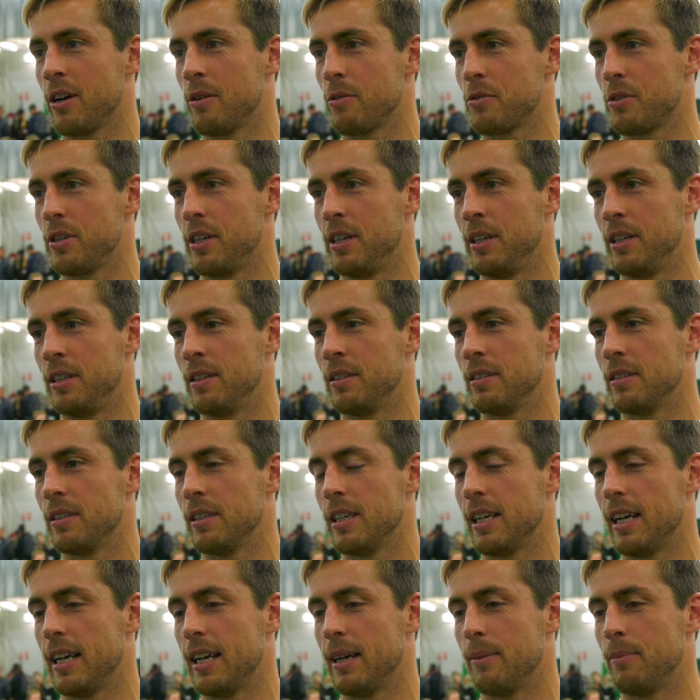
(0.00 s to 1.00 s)
Obviously
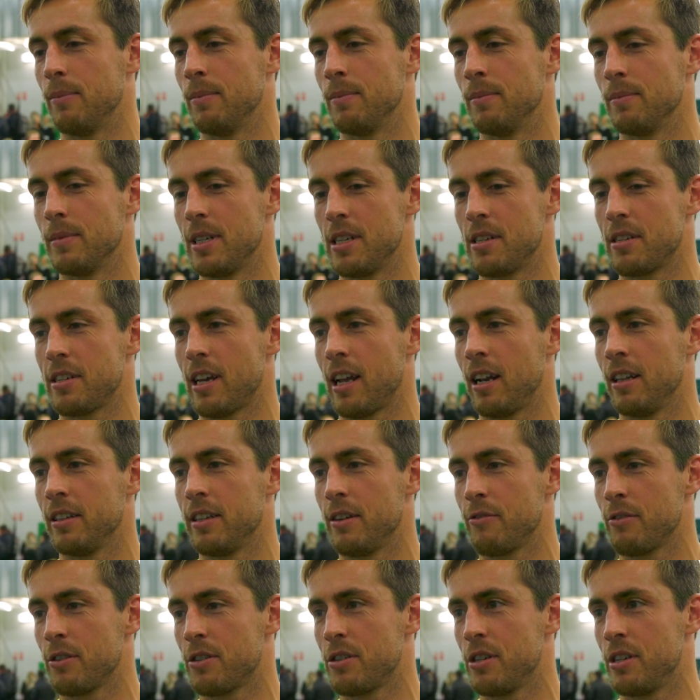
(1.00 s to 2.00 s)
there's subtle
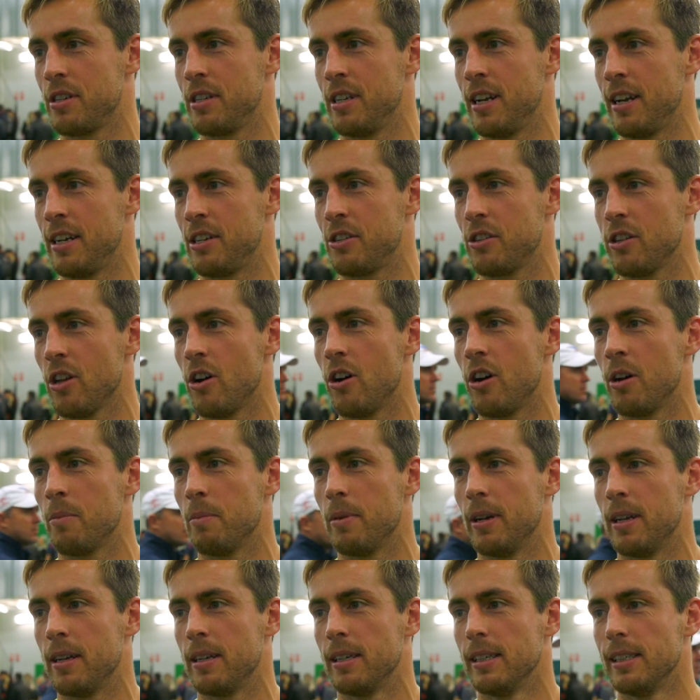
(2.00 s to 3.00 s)
differences in each line,
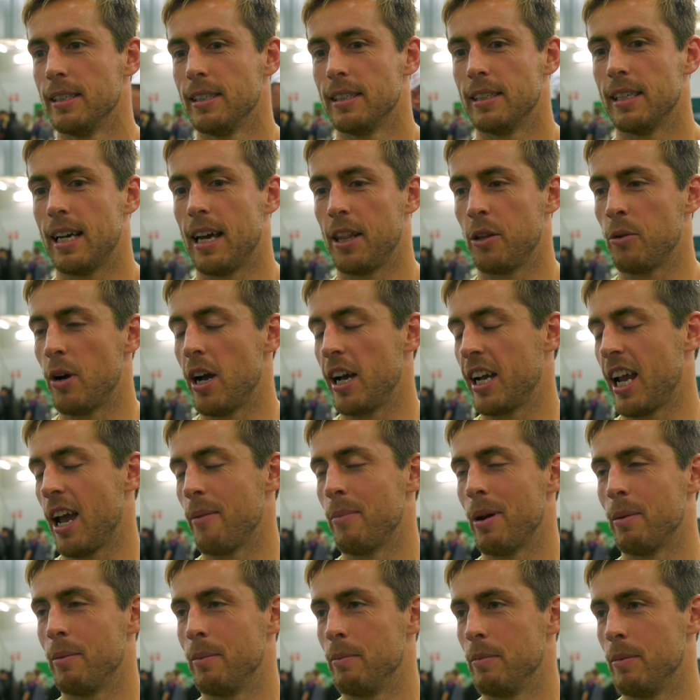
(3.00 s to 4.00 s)
but the way I go
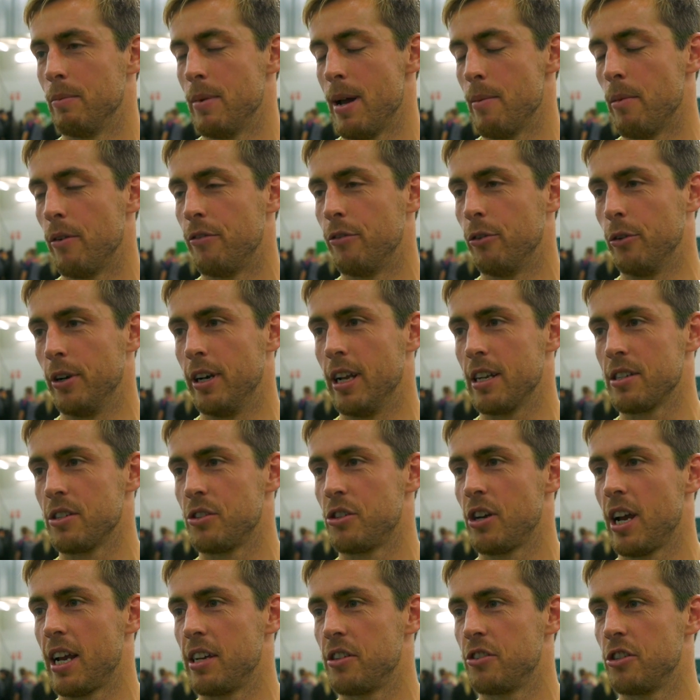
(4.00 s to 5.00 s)
about my footy doesn't
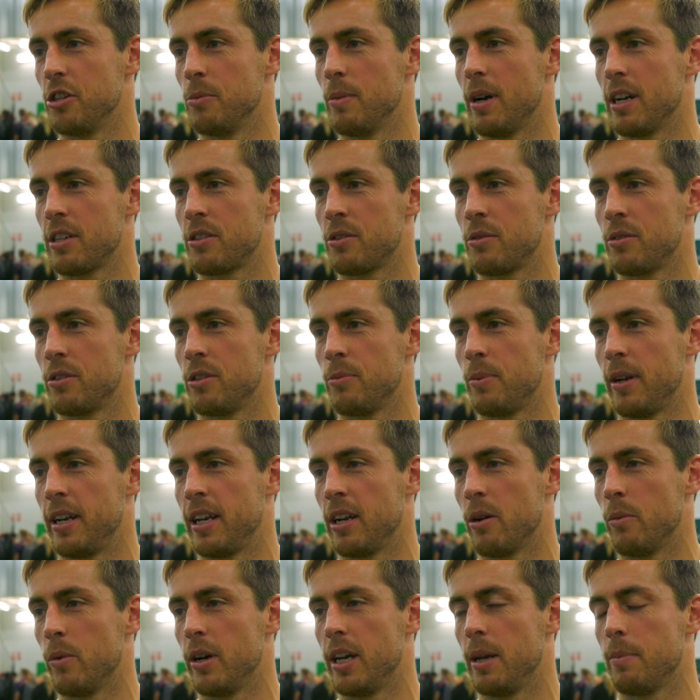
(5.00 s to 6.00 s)
change too much
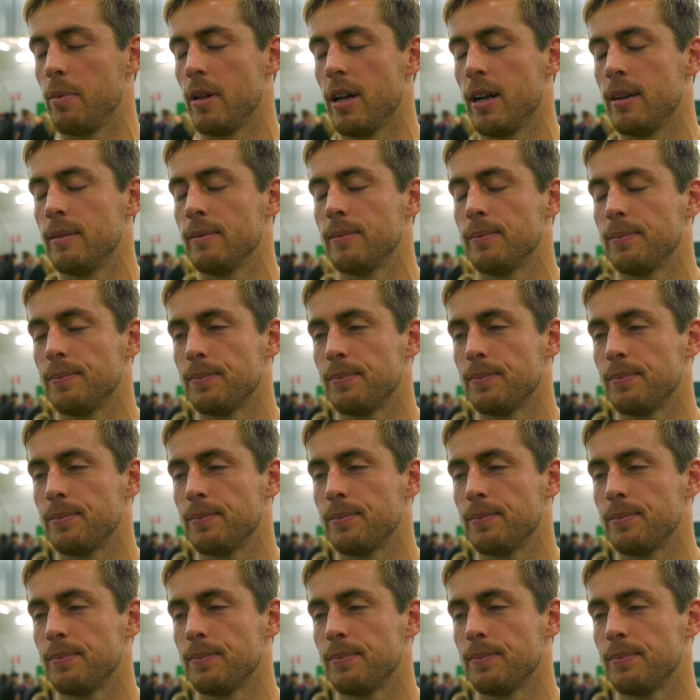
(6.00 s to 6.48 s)
depending on where you play.